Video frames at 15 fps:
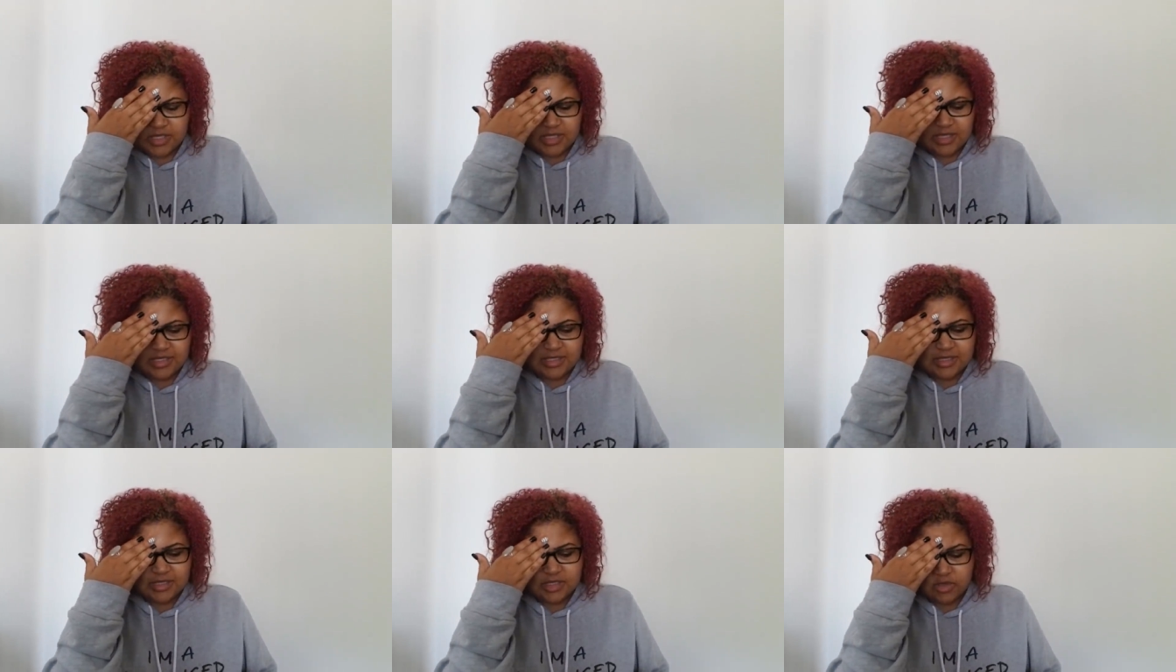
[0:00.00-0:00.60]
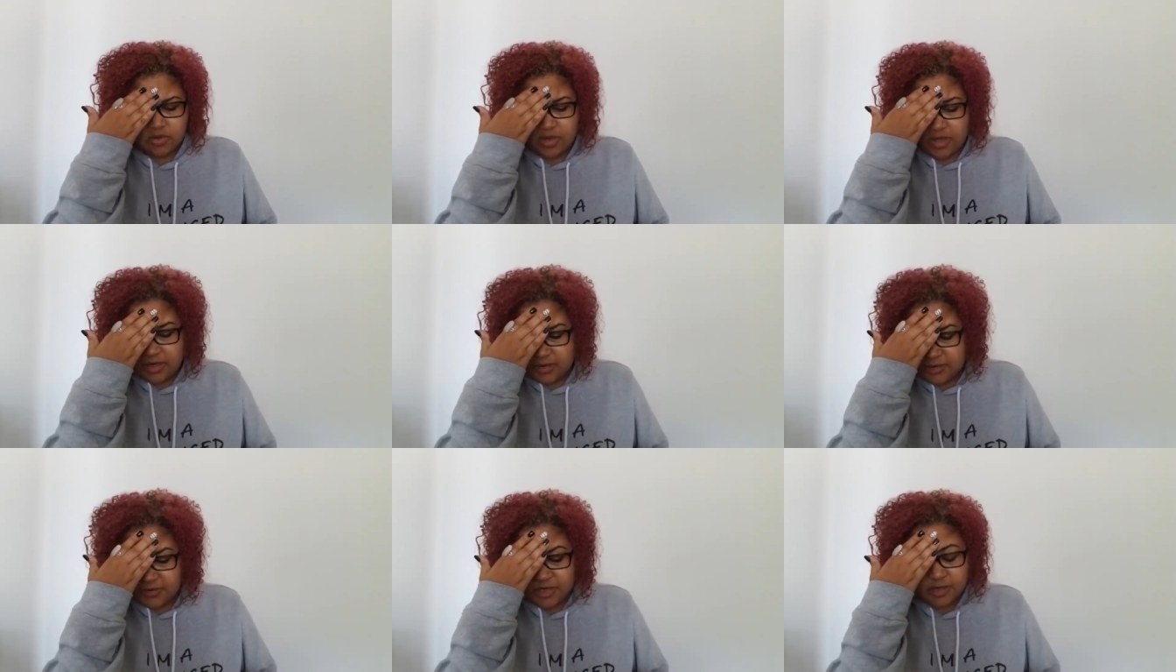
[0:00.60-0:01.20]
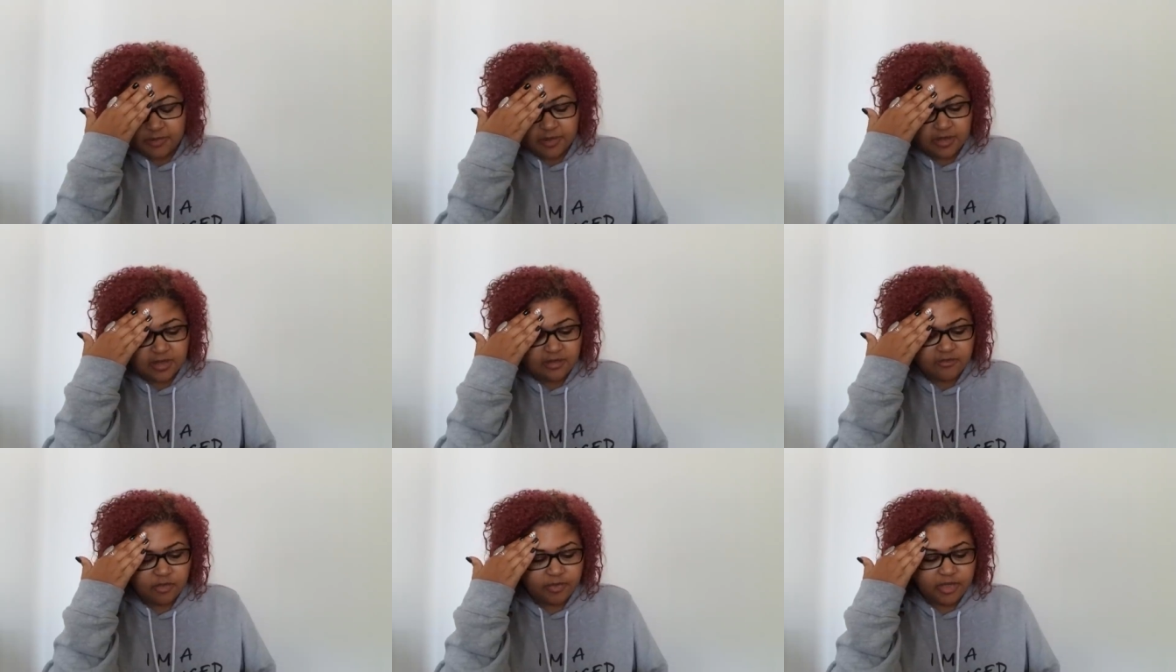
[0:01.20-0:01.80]
Is it this queen who's
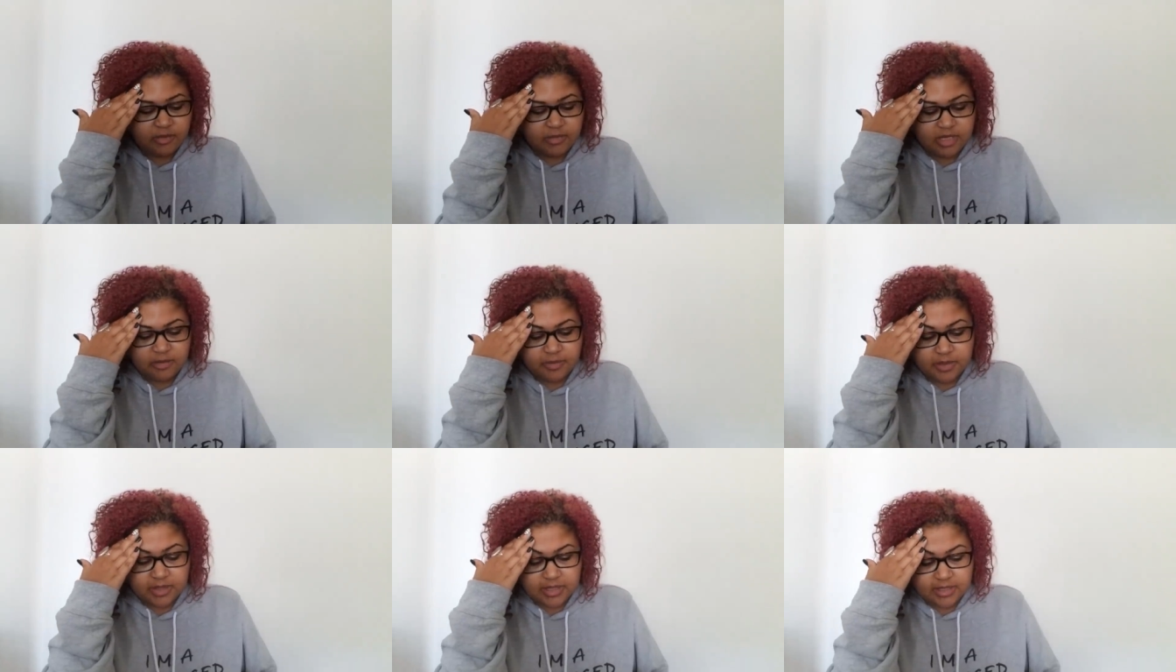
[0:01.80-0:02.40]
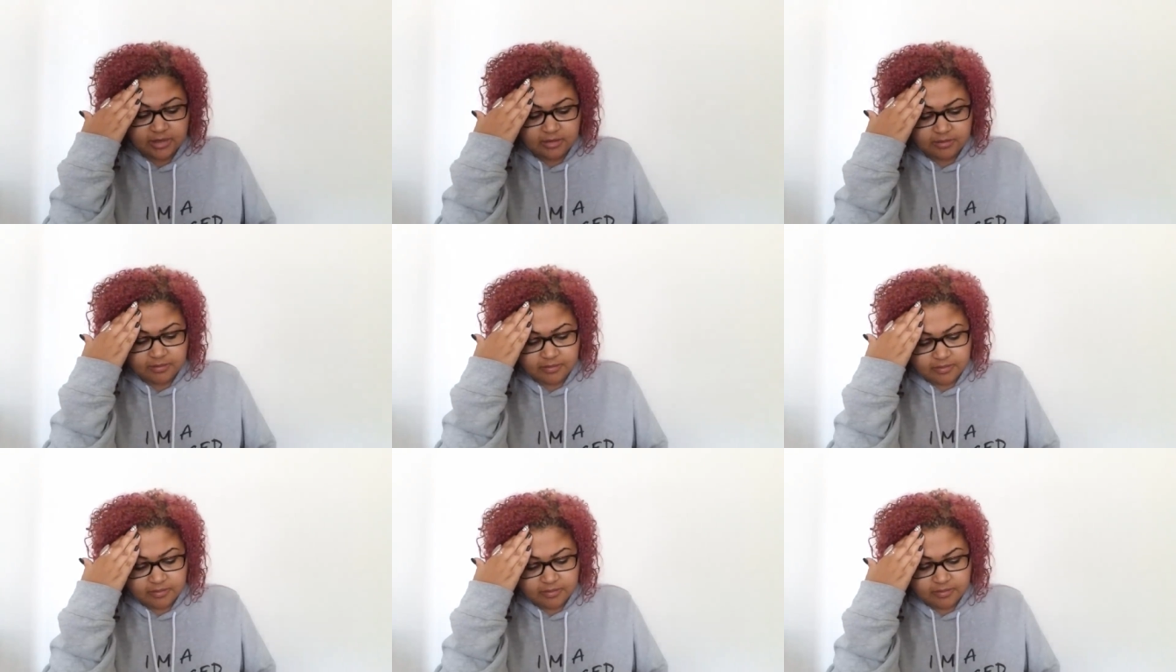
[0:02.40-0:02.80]
manipulative or being manipulated?